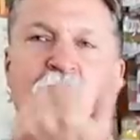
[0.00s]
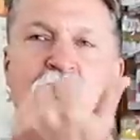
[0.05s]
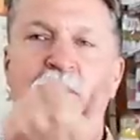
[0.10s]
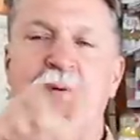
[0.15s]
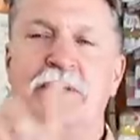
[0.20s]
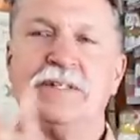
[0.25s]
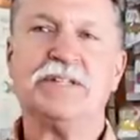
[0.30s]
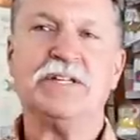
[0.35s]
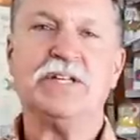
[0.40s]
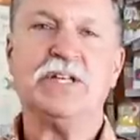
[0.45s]
we
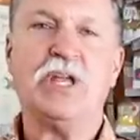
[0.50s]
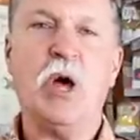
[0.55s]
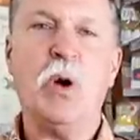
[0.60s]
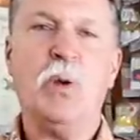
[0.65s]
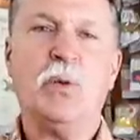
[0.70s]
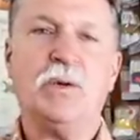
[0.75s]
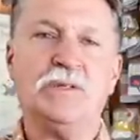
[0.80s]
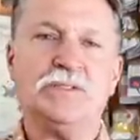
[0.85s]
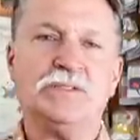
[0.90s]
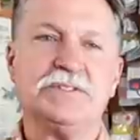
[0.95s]
went to
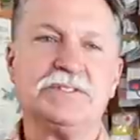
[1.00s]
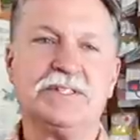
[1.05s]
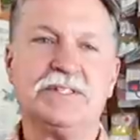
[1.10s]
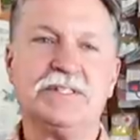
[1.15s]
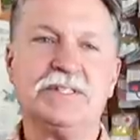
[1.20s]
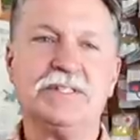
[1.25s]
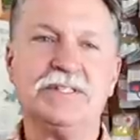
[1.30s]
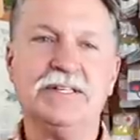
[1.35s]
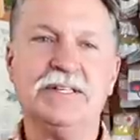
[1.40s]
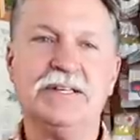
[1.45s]
Lowell's
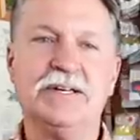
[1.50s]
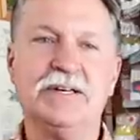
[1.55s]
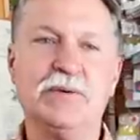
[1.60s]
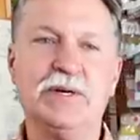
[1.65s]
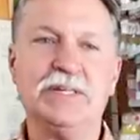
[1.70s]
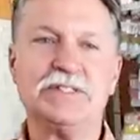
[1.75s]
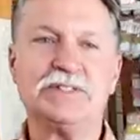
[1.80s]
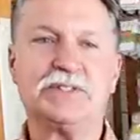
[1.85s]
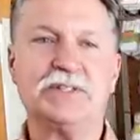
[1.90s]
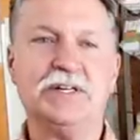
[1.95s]

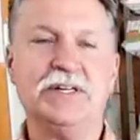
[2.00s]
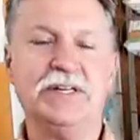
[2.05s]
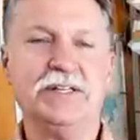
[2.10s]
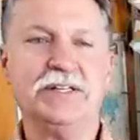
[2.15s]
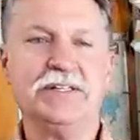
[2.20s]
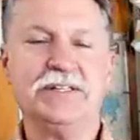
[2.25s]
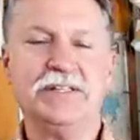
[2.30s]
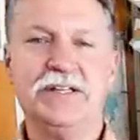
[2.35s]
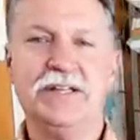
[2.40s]
restaurant